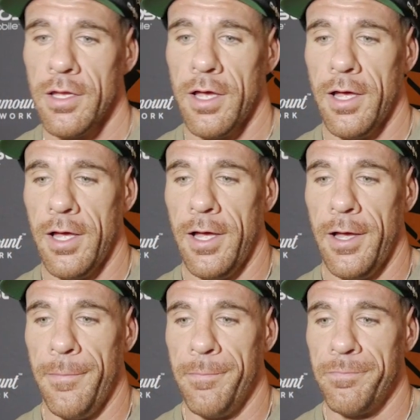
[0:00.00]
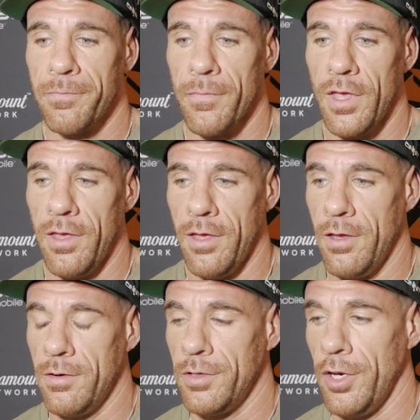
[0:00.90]

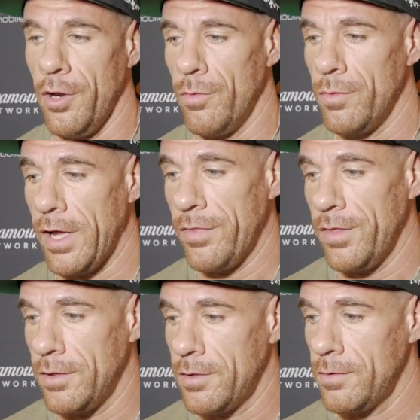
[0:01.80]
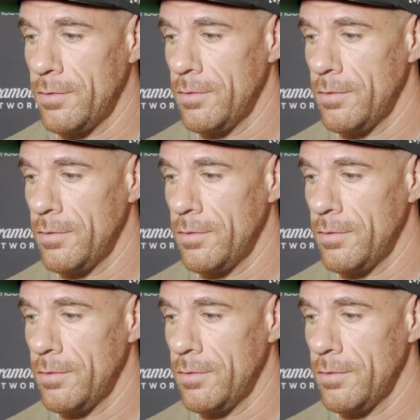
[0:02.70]
And, you know, I think